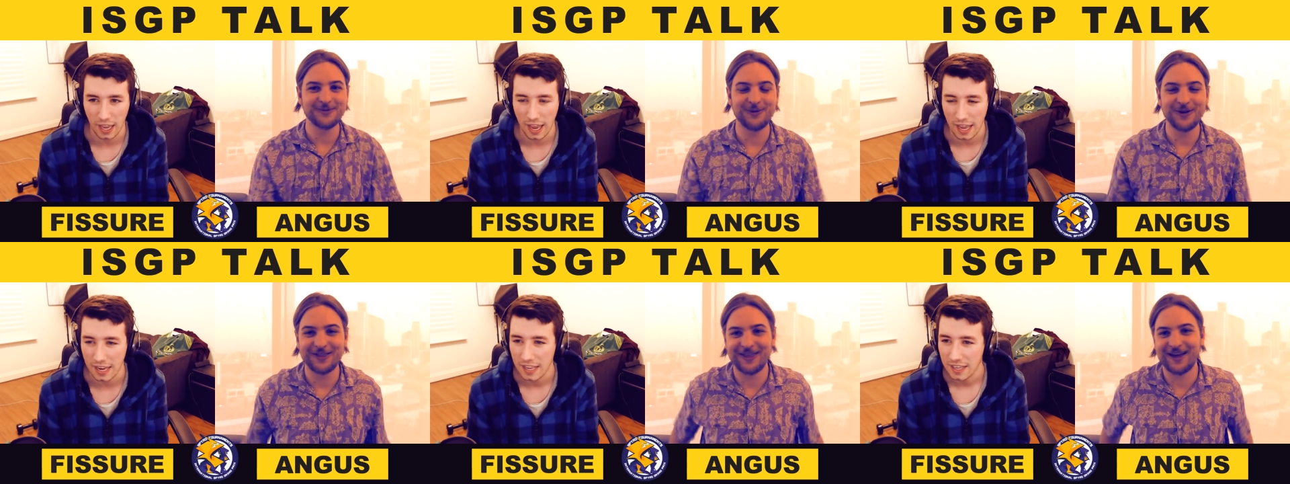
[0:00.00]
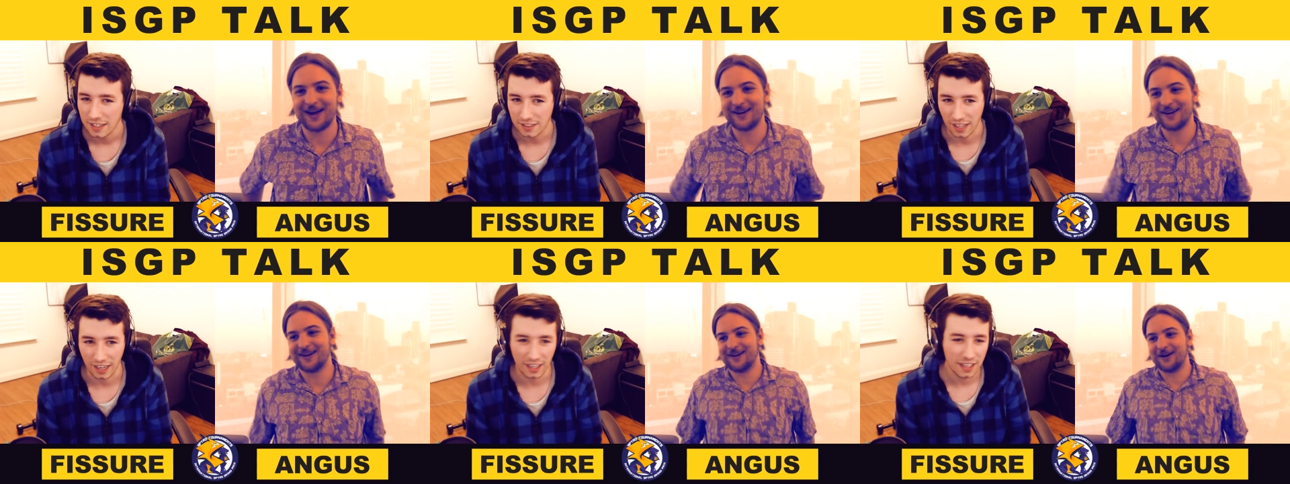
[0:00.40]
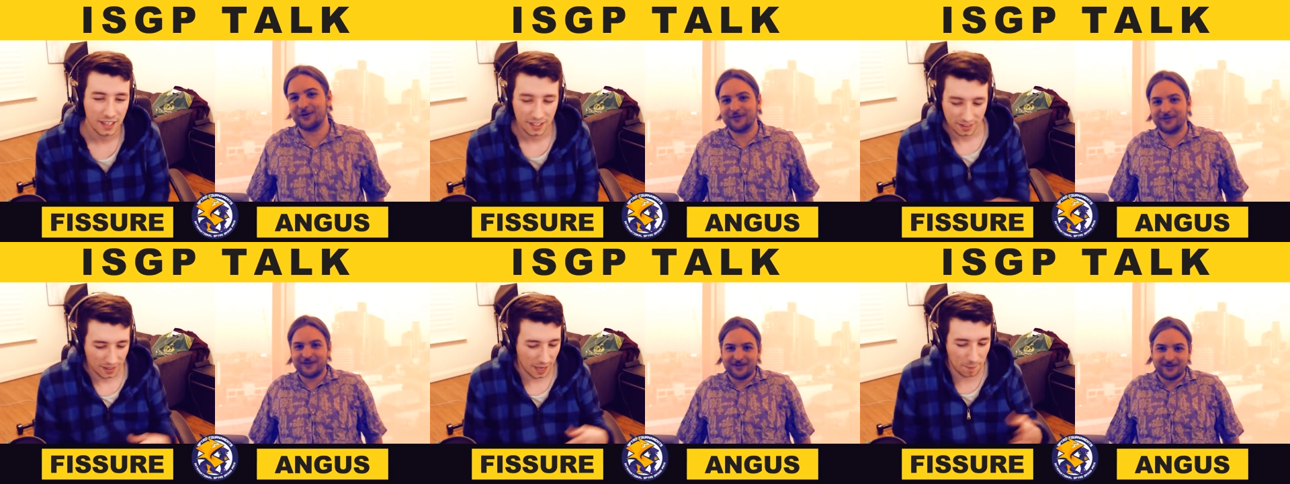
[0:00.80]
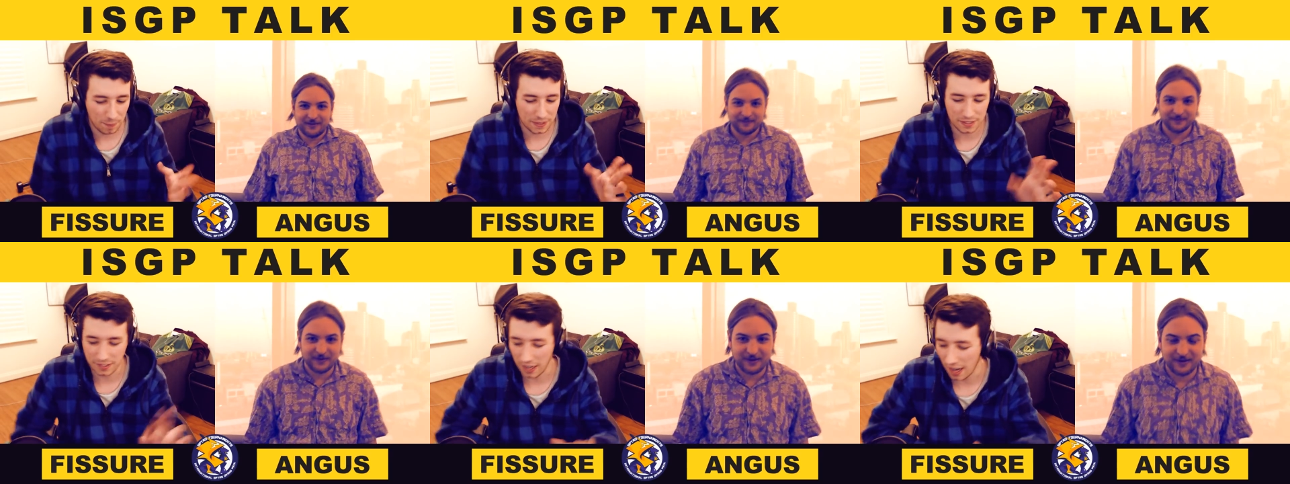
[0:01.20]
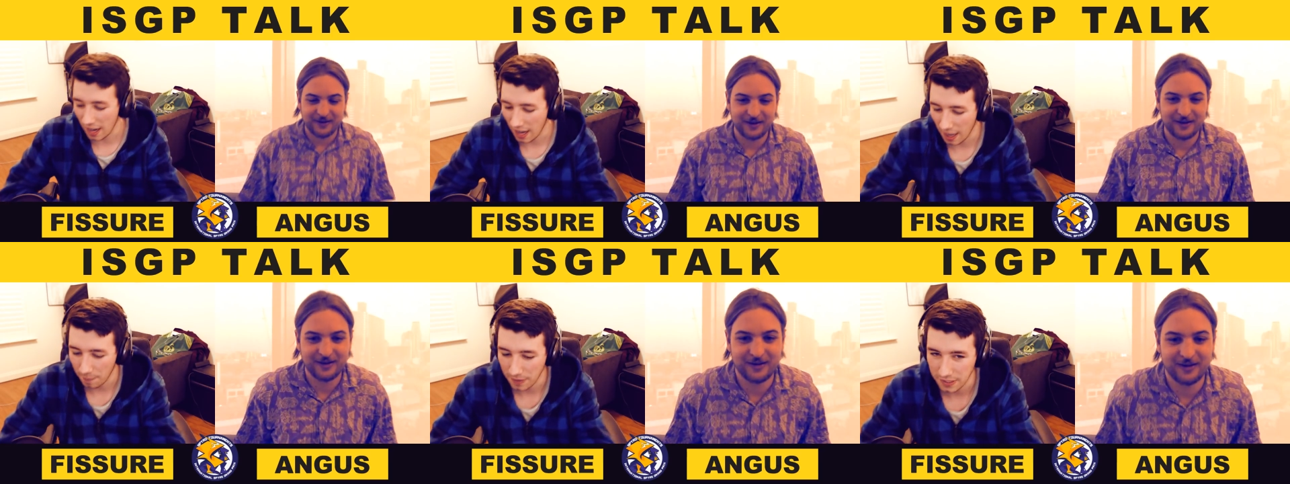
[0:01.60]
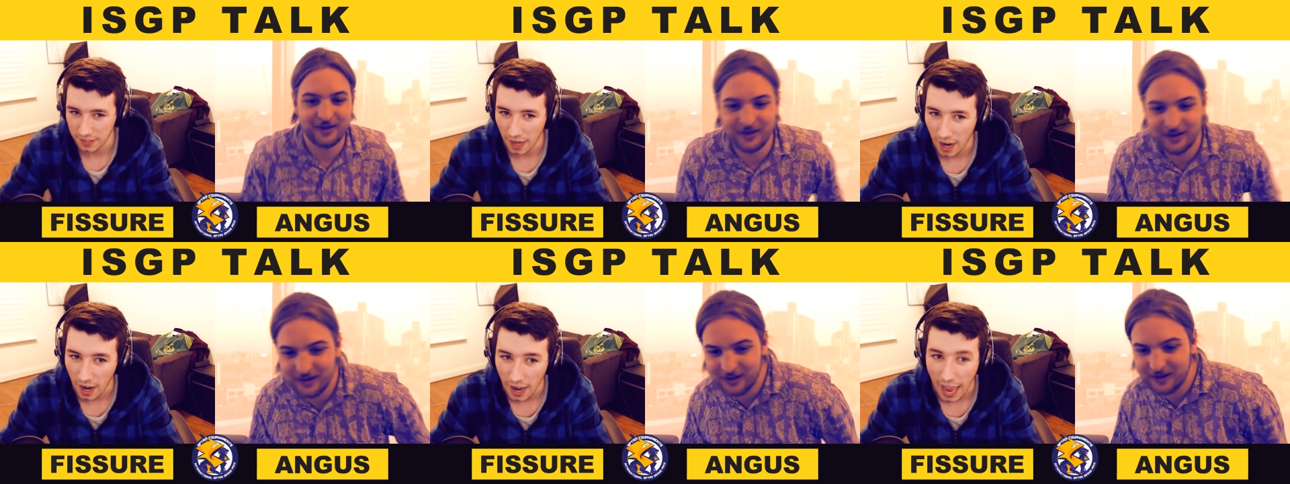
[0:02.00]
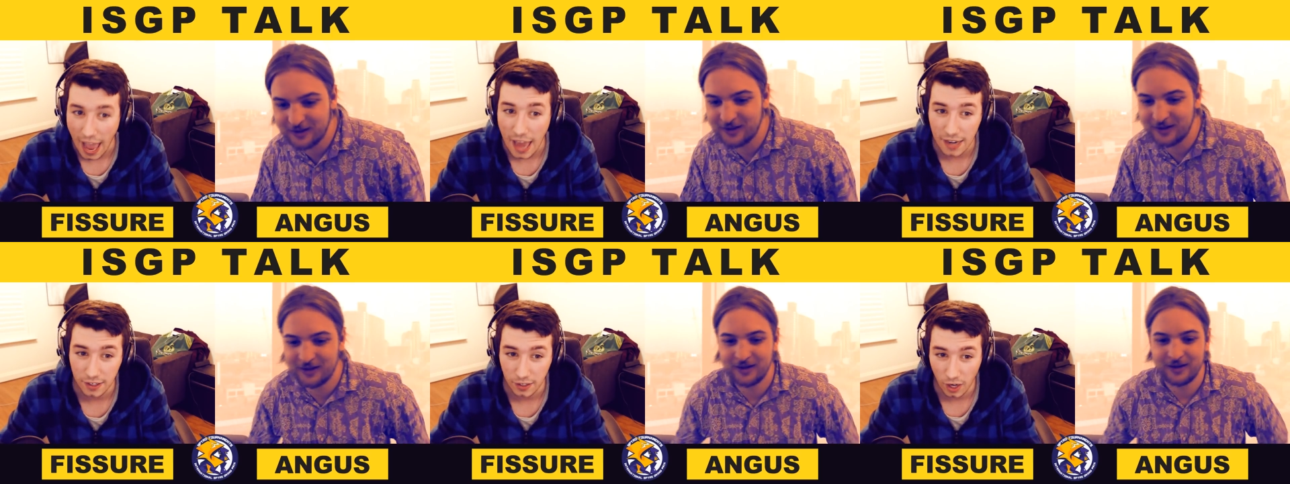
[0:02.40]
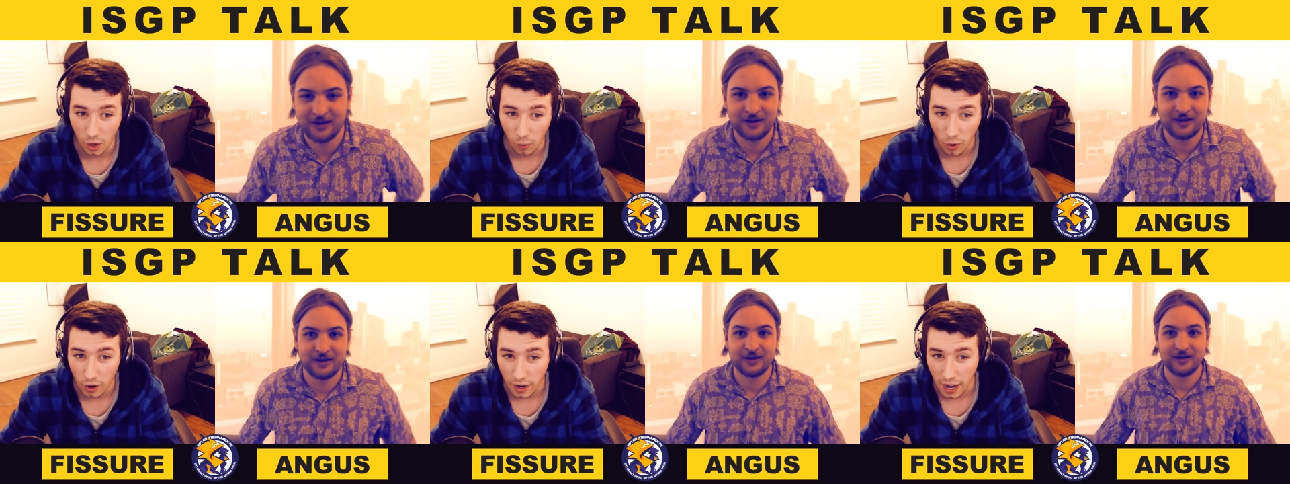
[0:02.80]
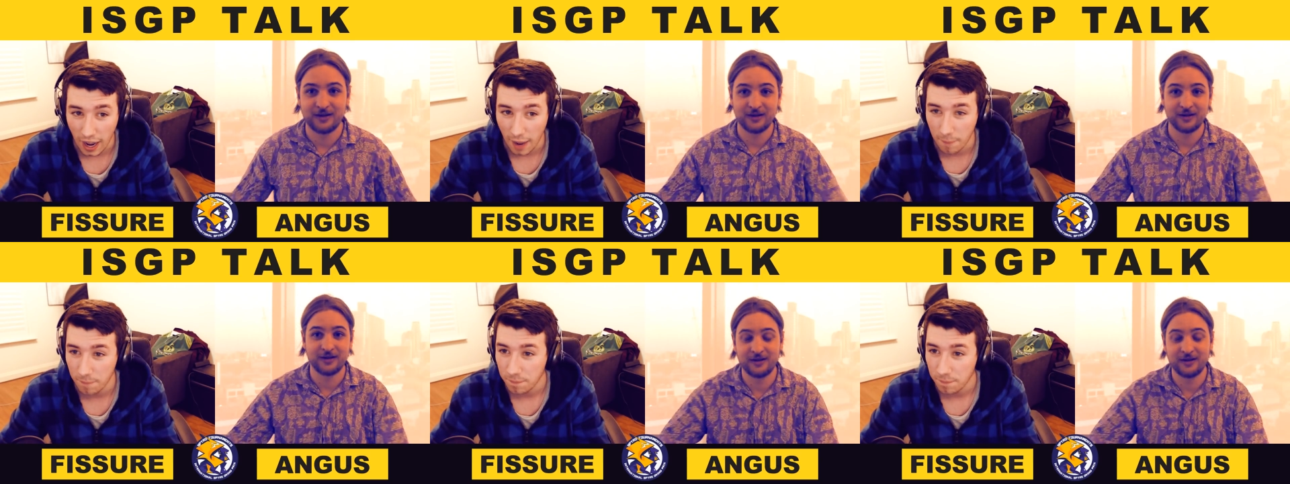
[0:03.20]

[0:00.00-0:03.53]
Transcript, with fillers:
Speaker 1: was, was like, ahead, like a bizarre, a bizarre, and you know what?